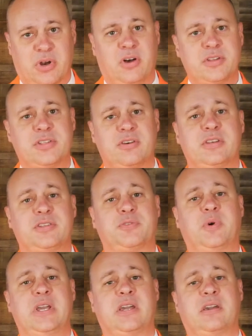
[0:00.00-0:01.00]
But also this
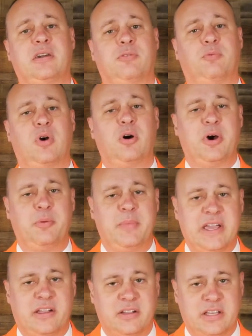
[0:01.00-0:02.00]
week,
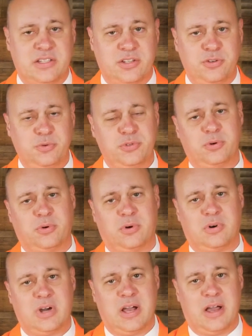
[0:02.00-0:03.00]
RoboMaker gets a new
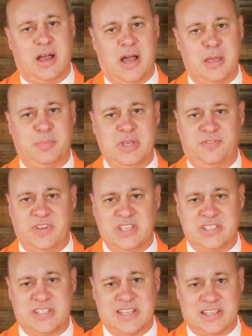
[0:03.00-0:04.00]
tool,
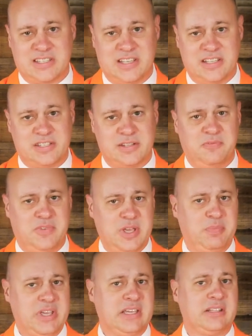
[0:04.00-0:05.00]
IPv6 gets some
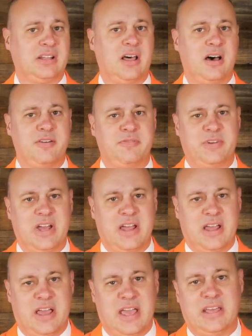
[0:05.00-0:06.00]
VPN love,
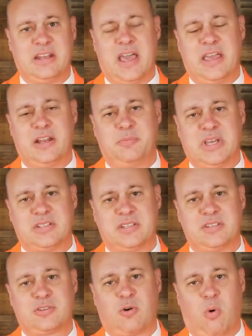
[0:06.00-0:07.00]
and
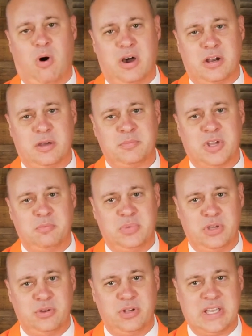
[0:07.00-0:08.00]
AWS's quantum
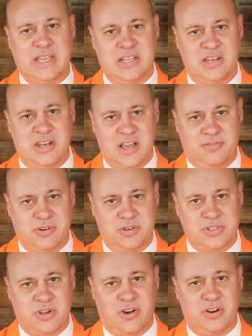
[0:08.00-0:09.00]
computing
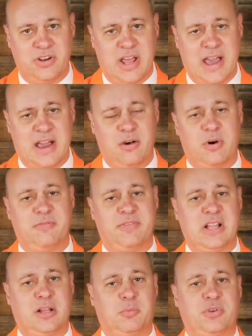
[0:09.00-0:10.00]
endeavors are now
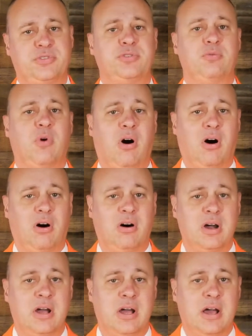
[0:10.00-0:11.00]
available to
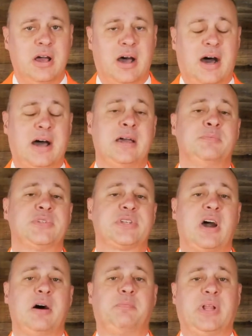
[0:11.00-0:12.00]
all. I'm
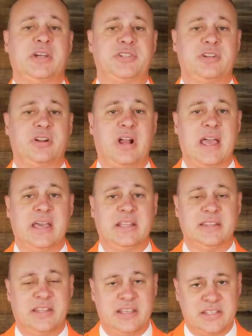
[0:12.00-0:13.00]
Scott Pletcher,
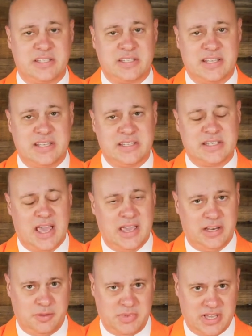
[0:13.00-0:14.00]
and this is
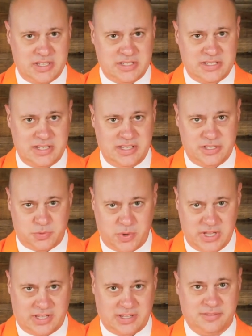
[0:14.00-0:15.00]
AWS This
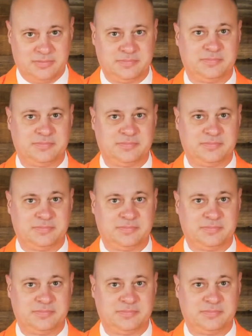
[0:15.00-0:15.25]
Week.